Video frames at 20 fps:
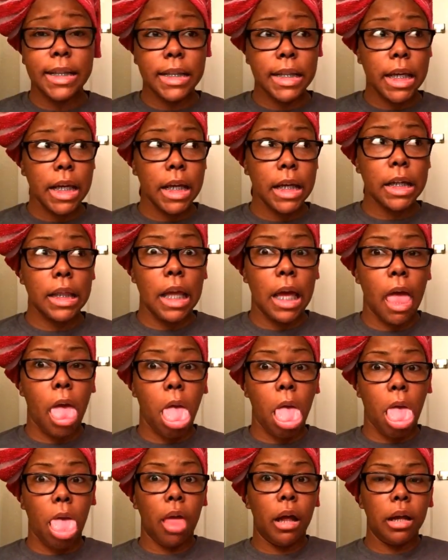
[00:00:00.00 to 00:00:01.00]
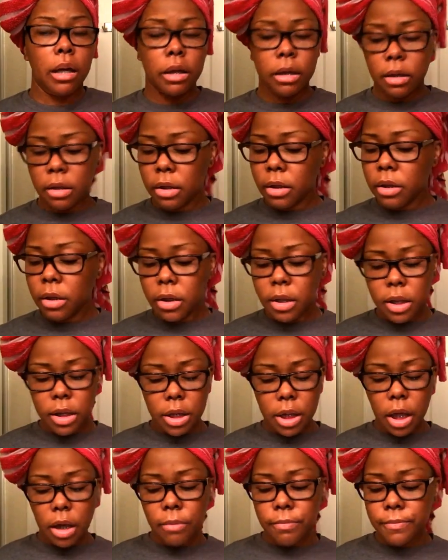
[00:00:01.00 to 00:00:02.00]
sick.
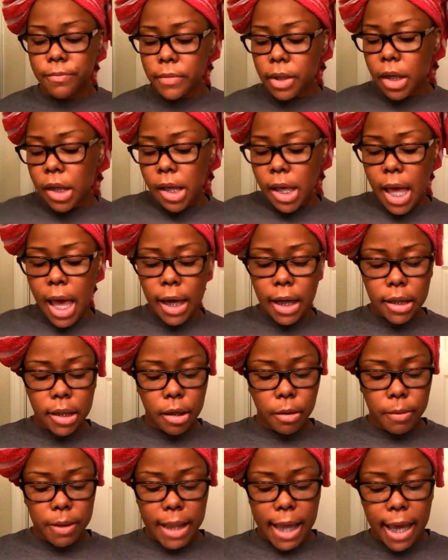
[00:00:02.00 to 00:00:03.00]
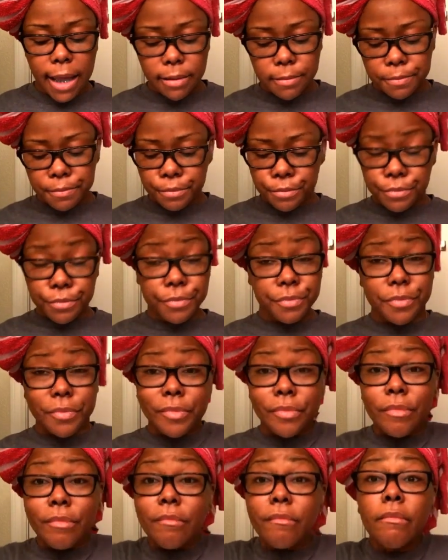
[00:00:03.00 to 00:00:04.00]
So I can deal with that.
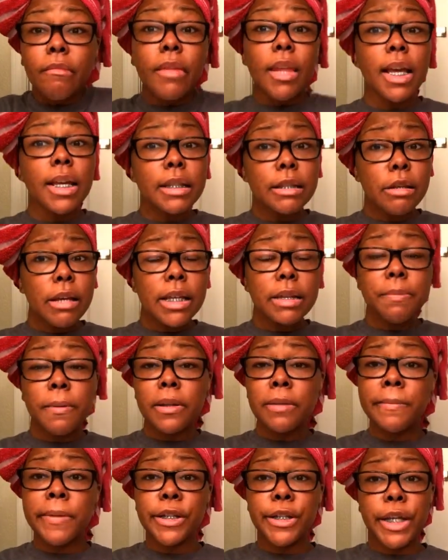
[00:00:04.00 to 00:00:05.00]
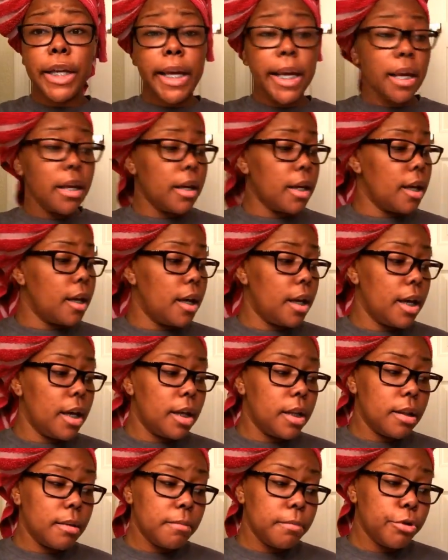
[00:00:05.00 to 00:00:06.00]
So that's pretty much it,
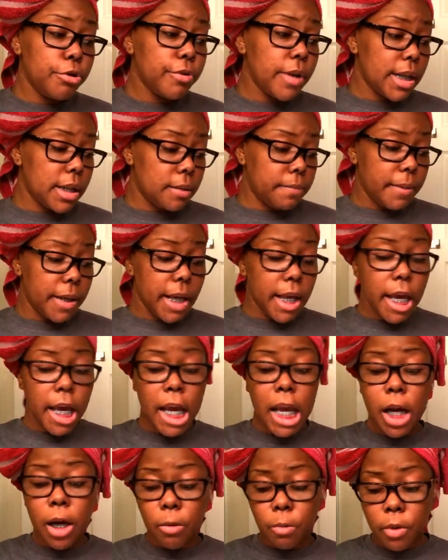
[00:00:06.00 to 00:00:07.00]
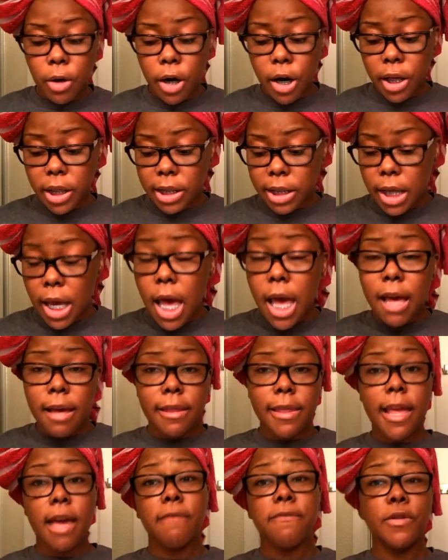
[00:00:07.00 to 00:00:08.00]
and trust me, it works.
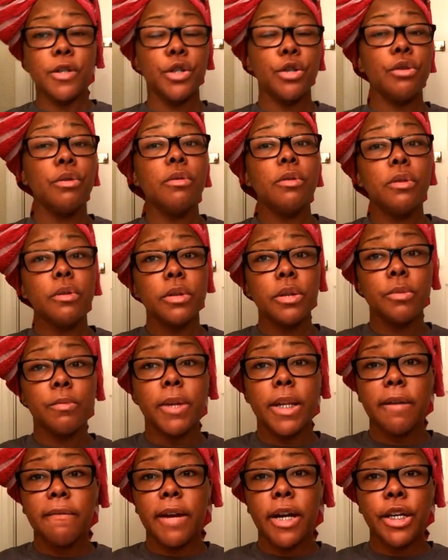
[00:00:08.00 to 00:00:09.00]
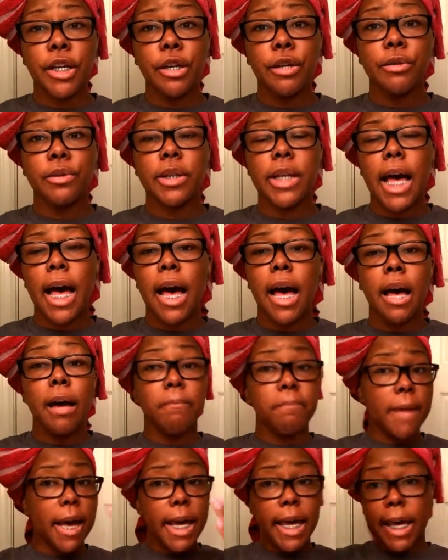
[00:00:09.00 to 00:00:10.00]
Now for tools, whatever I use,
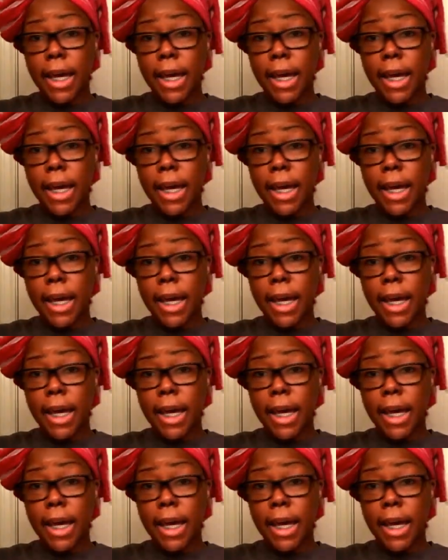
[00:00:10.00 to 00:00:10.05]
my